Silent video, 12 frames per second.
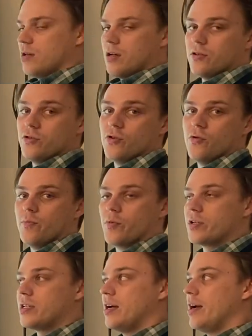I'll do it one more
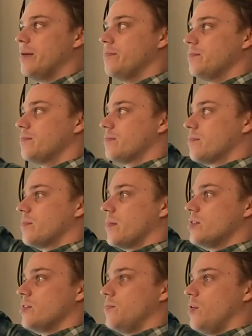time.
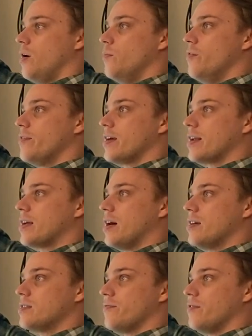Is the ball moving at a
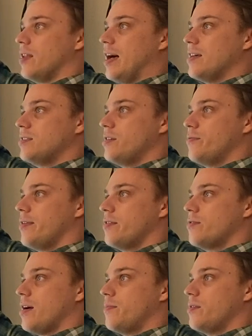constant velocity when I
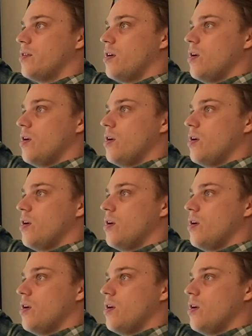drop it,